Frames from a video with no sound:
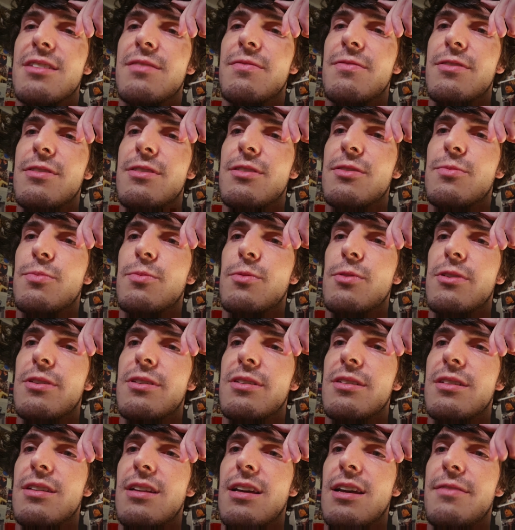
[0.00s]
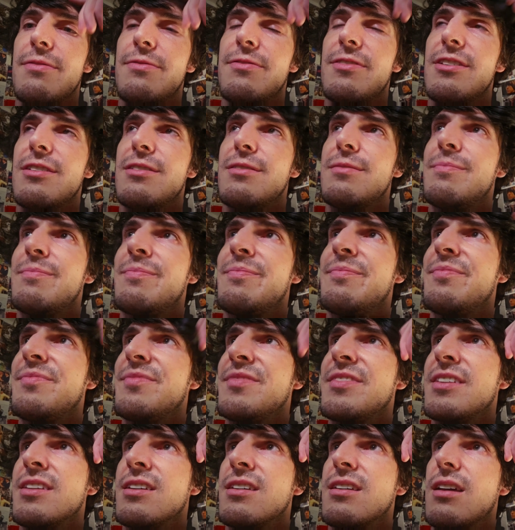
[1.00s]
good for the sport, I feel.
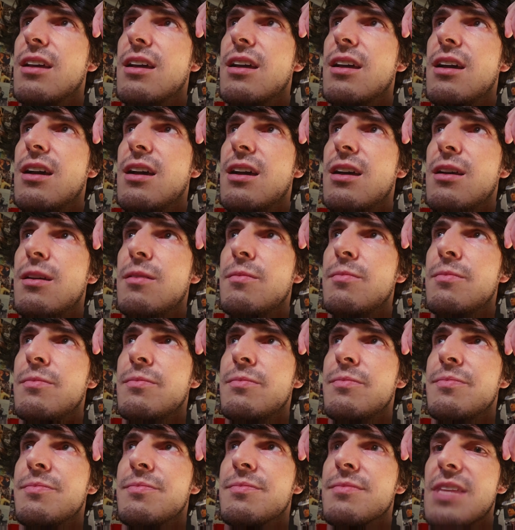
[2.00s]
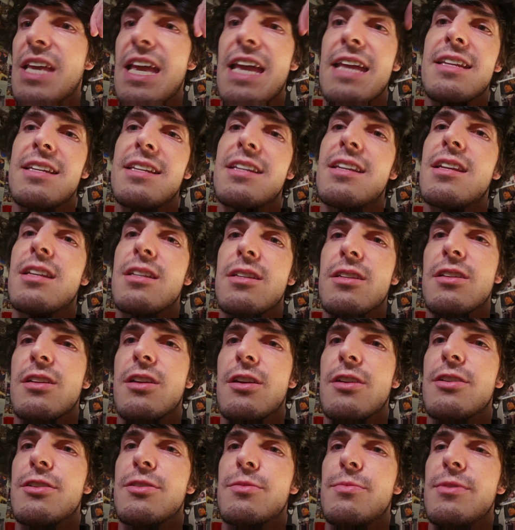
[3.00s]
And he did
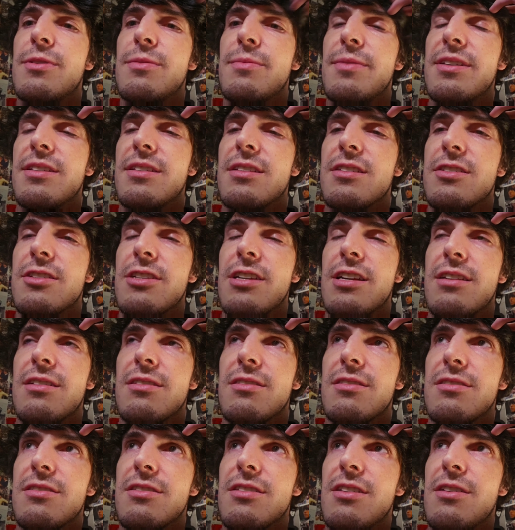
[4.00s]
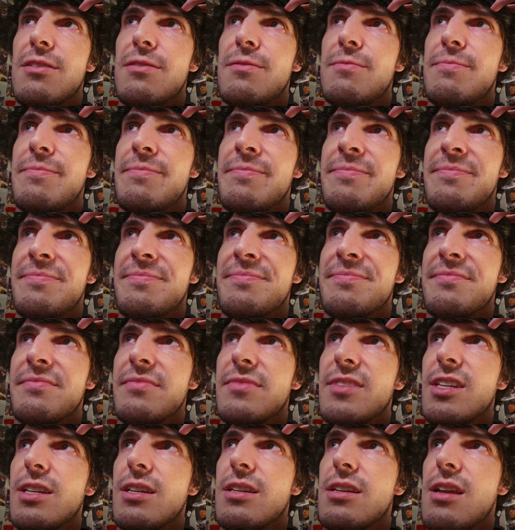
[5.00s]
encourage me to make this channel, so,
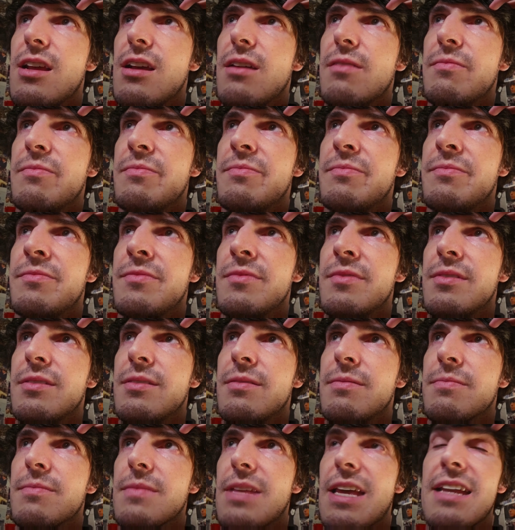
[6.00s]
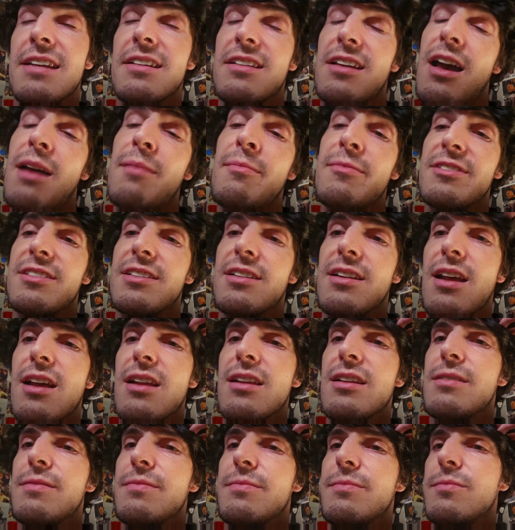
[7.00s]
you know, and commented
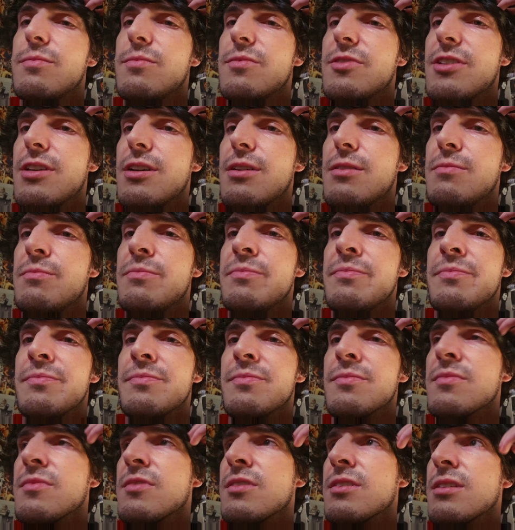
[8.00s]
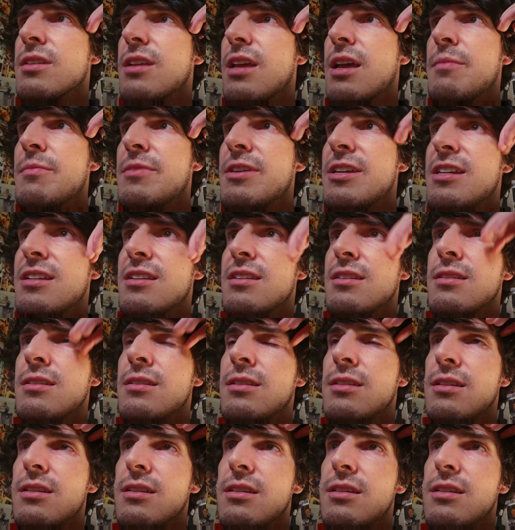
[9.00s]
on it. So, I mean,